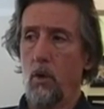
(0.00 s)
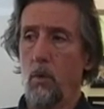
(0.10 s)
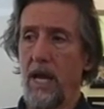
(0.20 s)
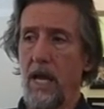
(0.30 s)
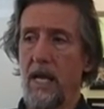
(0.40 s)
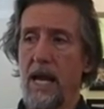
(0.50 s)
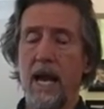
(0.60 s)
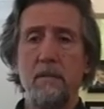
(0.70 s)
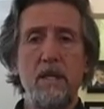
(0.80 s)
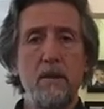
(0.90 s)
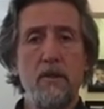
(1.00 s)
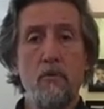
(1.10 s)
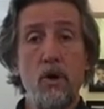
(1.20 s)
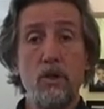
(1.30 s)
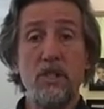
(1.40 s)
when I'm in the
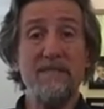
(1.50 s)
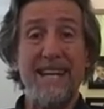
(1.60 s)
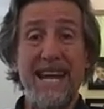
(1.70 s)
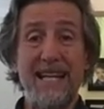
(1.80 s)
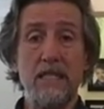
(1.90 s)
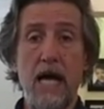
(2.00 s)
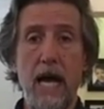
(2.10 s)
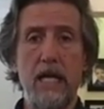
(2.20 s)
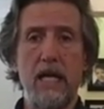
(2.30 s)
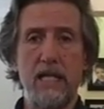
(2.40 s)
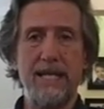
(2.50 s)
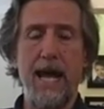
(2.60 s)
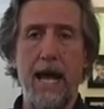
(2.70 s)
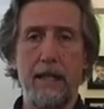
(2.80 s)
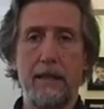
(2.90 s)
throes of an anxiety
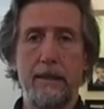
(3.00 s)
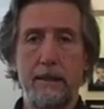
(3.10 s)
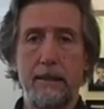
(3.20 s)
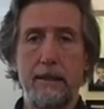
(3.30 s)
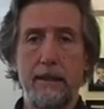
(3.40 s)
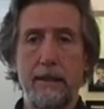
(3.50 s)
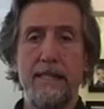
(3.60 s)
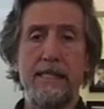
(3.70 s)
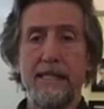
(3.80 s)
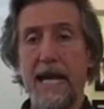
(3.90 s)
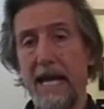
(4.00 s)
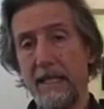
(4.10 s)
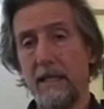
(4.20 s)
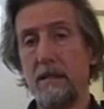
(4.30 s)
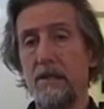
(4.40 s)
attack? This guy,
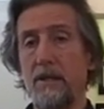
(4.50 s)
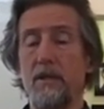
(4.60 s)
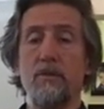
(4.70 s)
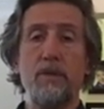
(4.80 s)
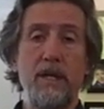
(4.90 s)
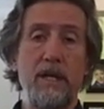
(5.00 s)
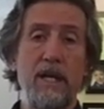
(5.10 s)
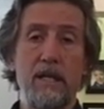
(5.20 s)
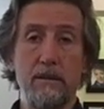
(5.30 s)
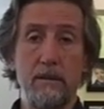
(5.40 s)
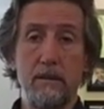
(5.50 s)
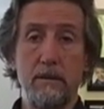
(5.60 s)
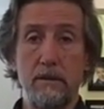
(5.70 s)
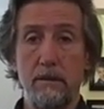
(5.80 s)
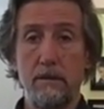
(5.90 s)
Terry Earthwind Nichols,
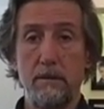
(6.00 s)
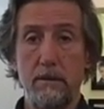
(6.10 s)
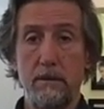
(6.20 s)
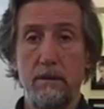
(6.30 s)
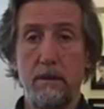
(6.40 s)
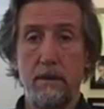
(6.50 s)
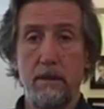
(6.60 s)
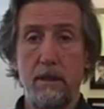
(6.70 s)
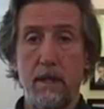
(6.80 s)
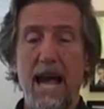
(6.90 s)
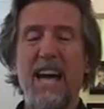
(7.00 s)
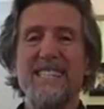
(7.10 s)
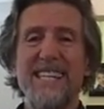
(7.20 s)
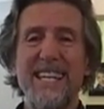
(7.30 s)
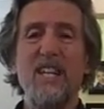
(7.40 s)
how
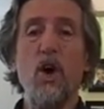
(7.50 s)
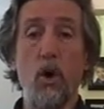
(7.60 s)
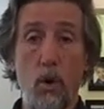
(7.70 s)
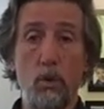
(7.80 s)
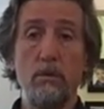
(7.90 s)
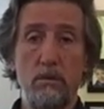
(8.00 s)
does he know